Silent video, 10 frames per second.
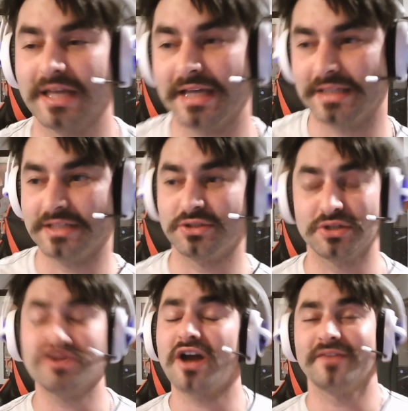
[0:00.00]
and he
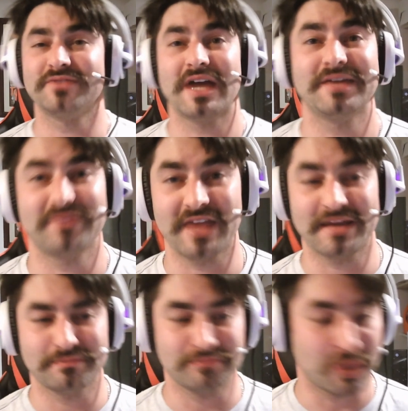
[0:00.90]
should not have died for
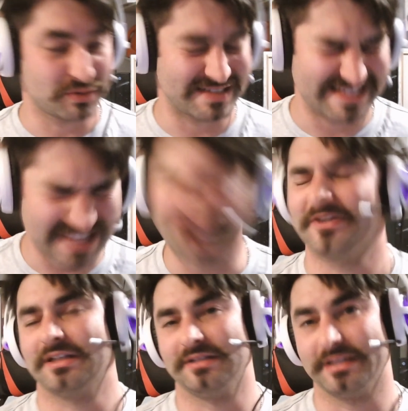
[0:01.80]
that, most
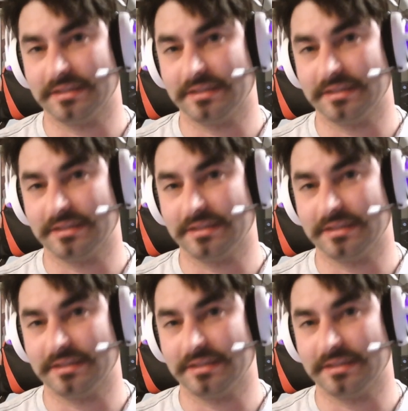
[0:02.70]
definitely.